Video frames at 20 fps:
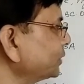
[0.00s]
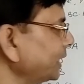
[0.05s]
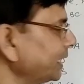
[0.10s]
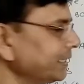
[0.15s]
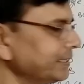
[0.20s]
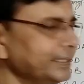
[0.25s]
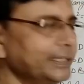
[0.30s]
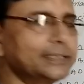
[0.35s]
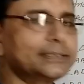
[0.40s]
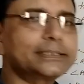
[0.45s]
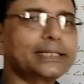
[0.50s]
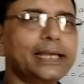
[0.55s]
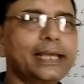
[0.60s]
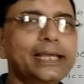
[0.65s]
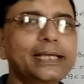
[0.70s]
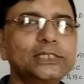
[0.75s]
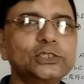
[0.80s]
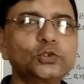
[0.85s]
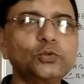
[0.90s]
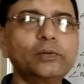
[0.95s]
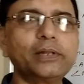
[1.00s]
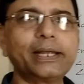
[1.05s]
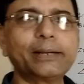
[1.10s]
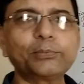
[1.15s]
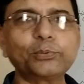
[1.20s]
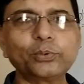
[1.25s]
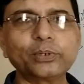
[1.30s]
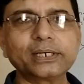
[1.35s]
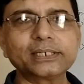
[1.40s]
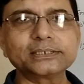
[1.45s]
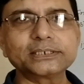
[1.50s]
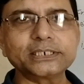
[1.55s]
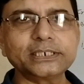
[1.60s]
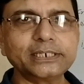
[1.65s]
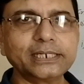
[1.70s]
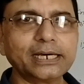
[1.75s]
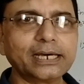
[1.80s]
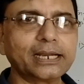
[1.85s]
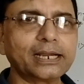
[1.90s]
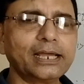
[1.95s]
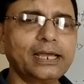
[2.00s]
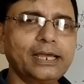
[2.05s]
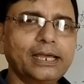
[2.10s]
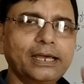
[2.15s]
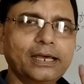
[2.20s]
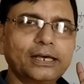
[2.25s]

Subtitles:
So in this case, we will have to consider